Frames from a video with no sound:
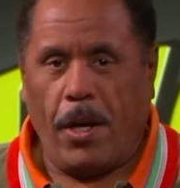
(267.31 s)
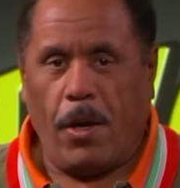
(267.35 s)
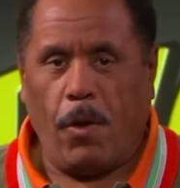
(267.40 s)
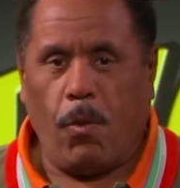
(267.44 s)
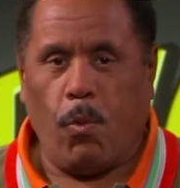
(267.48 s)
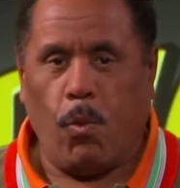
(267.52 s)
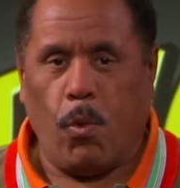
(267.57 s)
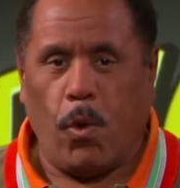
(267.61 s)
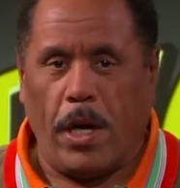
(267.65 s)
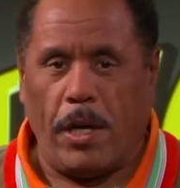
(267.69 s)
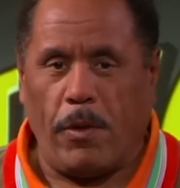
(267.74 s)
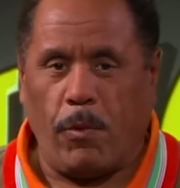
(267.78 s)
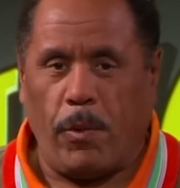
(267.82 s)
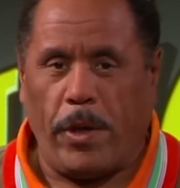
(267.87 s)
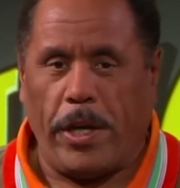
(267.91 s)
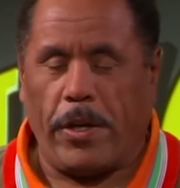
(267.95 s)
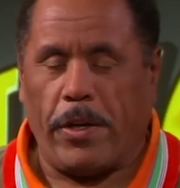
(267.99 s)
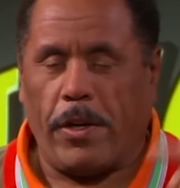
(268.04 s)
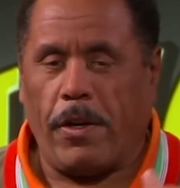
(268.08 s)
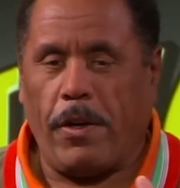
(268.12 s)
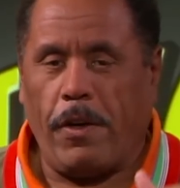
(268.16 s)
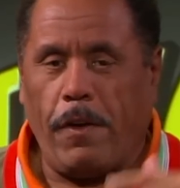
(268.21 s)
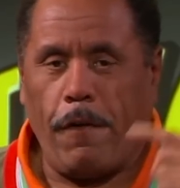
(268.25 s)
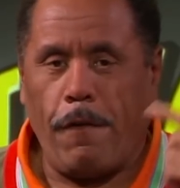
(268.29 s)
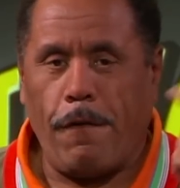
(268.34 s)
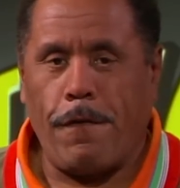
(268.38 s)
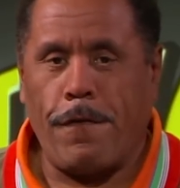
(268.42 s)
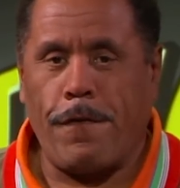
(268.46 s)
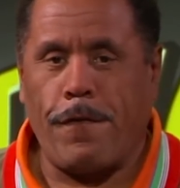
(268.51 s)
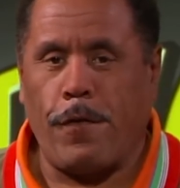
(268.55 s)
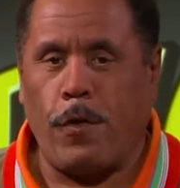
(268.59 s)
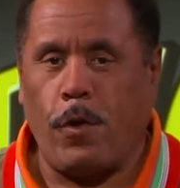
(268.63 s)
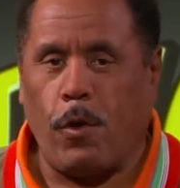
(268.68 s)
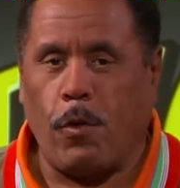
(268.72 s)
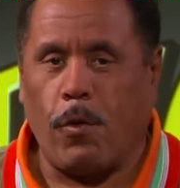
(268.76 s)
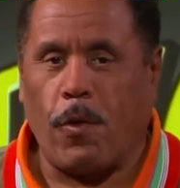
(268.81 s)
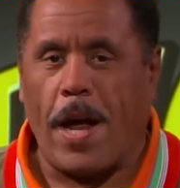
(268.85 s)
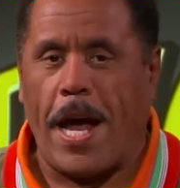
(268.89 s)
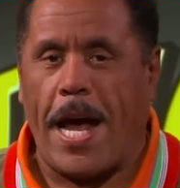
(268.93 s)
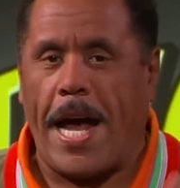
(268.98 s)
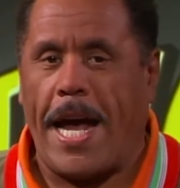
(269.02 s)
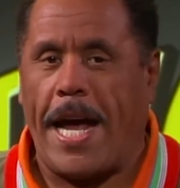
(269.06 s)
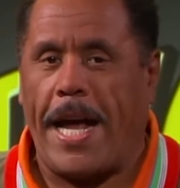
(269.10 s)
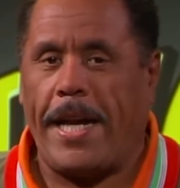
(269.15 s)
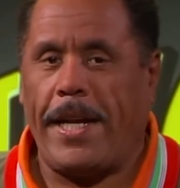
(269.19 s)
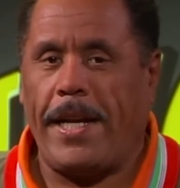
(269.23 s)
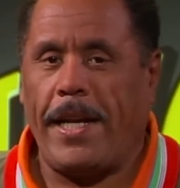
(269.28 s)
One winner, full
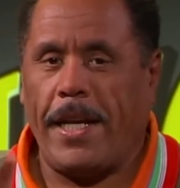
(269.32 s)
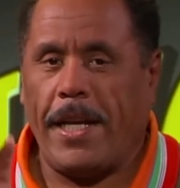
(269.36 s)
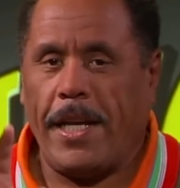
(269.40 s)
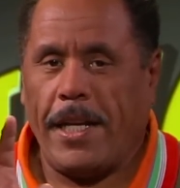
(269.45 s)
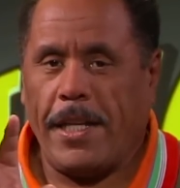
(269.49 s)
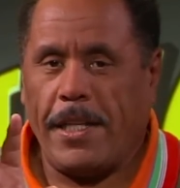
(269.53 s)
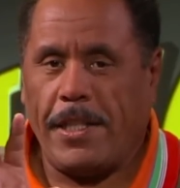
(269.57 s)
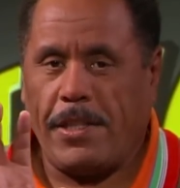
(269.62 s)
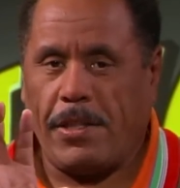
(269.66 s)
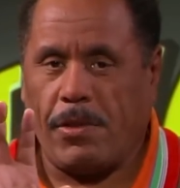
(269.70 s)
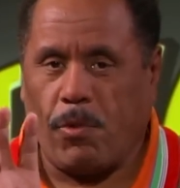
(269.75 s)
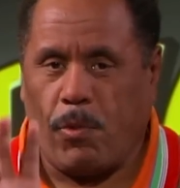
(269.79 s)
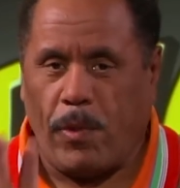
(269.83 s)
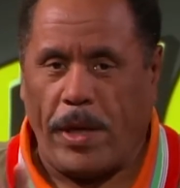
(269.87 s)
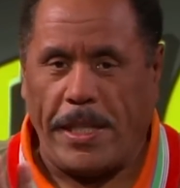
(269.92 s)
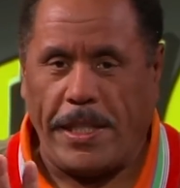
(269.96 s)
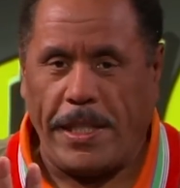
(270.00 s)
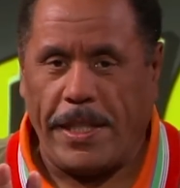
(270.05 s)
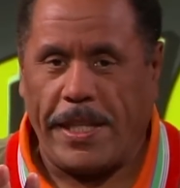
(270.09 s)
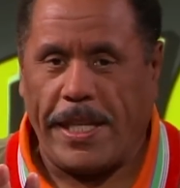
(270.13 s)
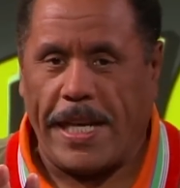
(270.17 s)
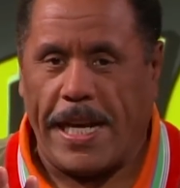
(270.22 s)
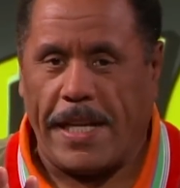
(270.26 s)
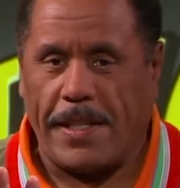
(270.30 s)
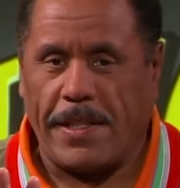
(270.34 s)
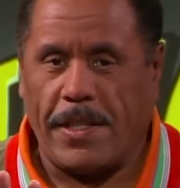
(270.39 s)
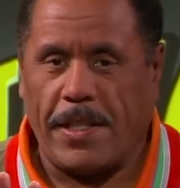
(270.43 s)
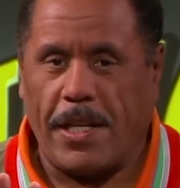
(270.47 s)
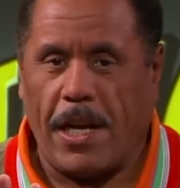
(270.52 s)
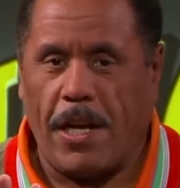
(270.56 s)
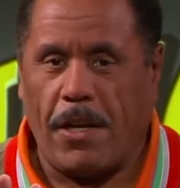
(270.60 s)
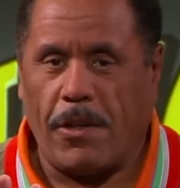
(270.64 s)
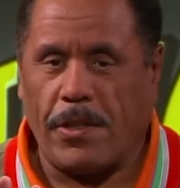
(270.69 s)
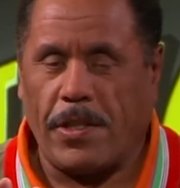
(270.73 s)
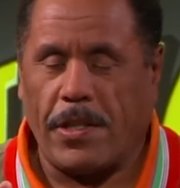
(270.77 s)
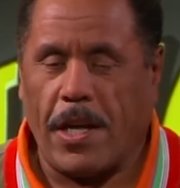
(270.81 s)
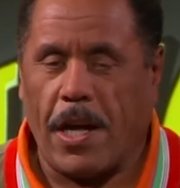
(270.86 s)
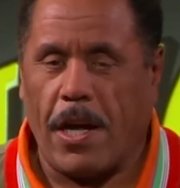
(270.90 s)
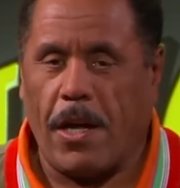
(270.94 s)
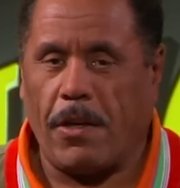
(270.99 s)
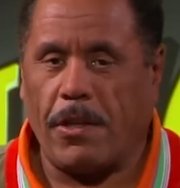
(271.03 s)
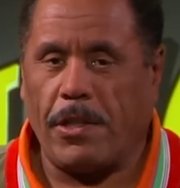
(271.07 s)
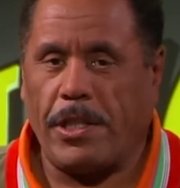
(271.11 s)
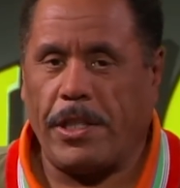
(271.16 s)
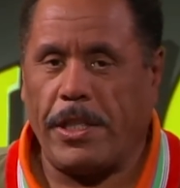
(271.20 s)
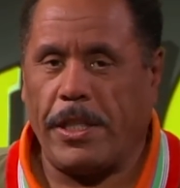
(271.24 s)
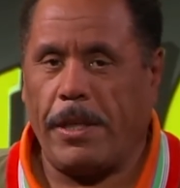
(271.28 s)
ride, $20,000
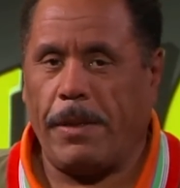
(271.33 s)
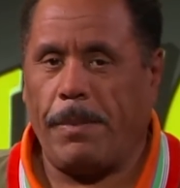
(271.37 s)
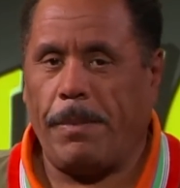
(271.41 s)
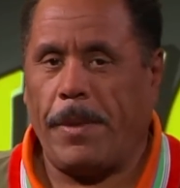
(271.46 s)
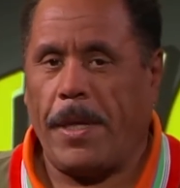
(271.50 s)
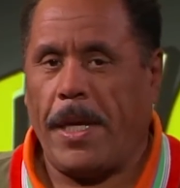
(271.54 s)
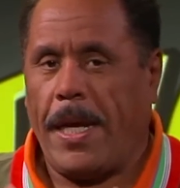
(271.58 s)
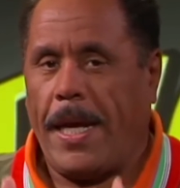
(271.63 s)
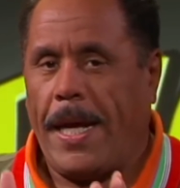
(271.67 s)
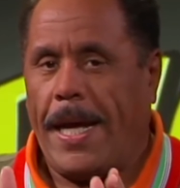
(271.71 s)
scholarship,